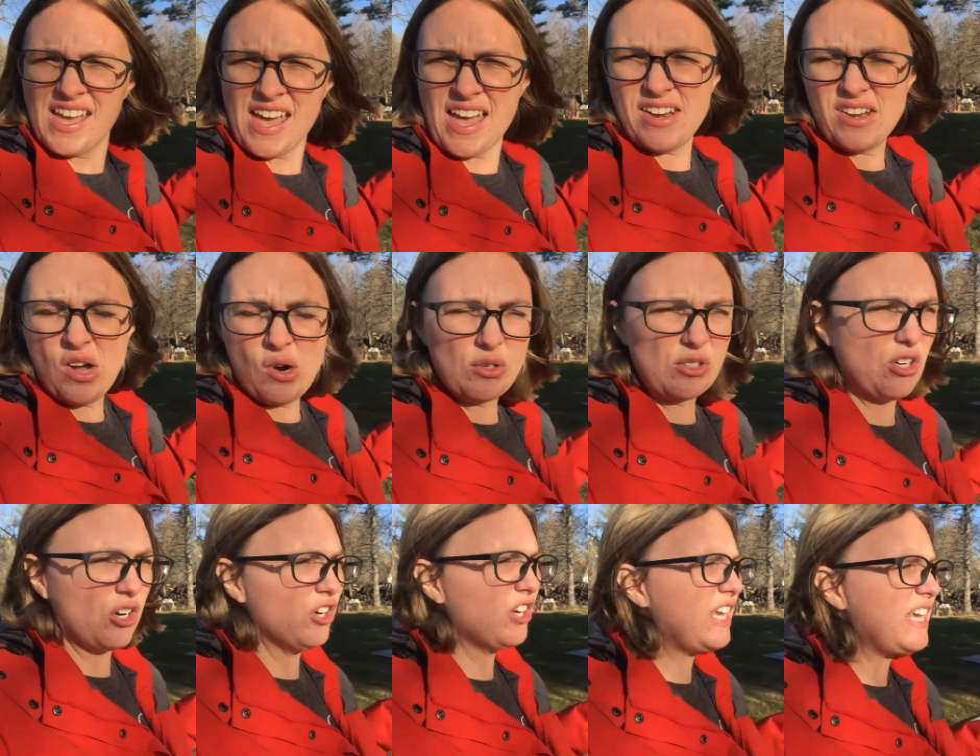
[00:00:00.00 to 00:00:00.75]
and no
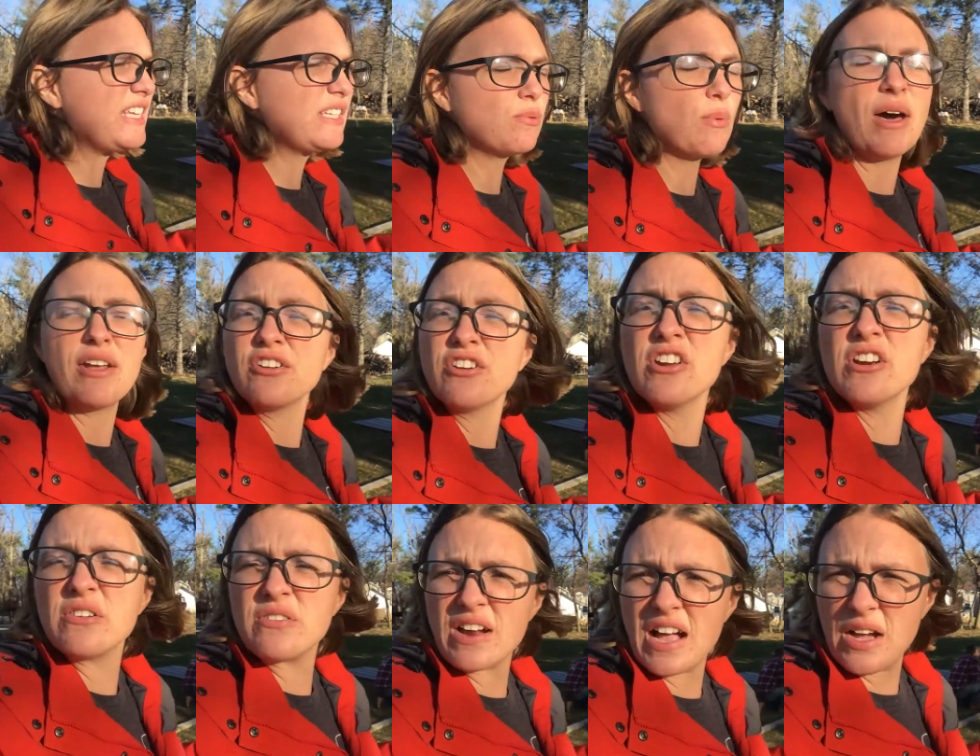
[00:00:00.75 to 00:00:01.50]
turkeys
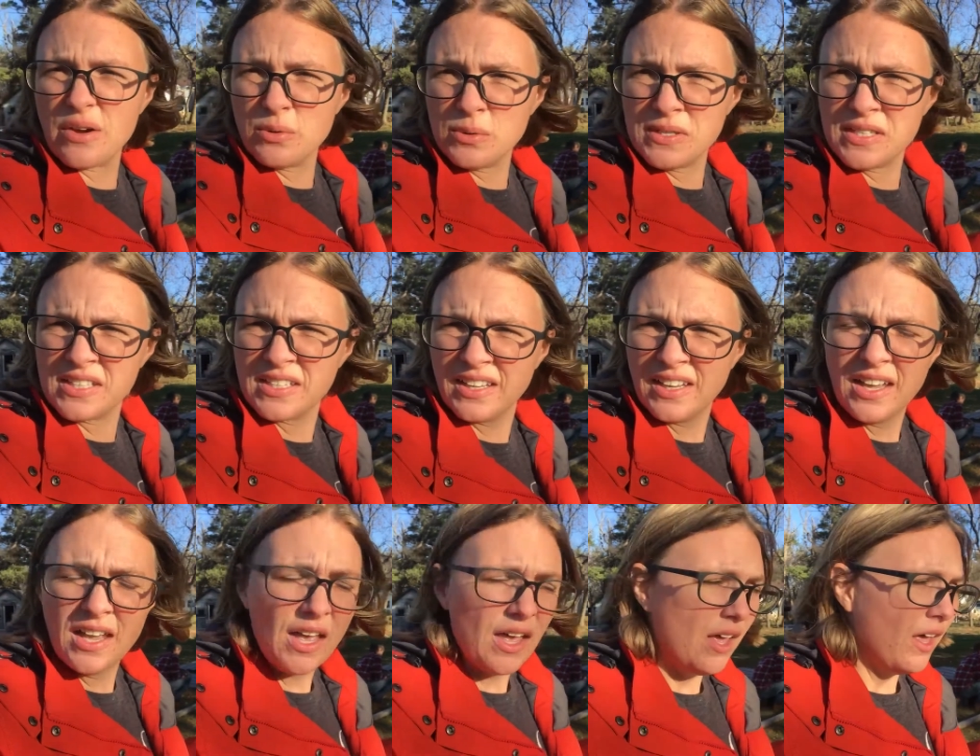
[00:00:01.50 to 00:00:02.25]
wandering around.
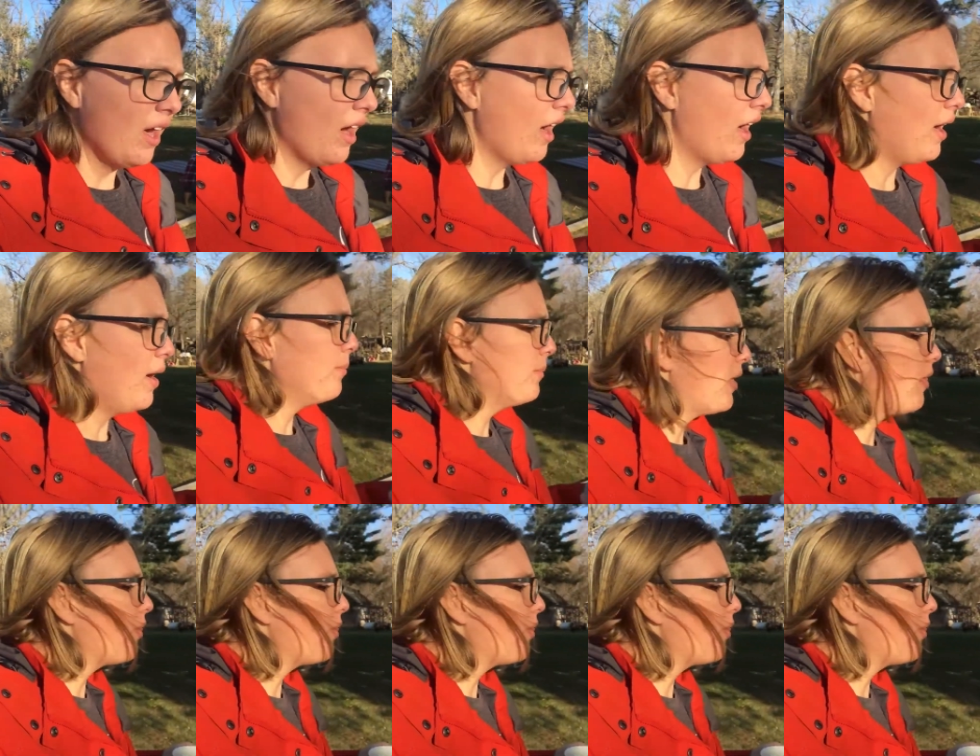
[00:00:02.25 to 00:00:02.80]
Um,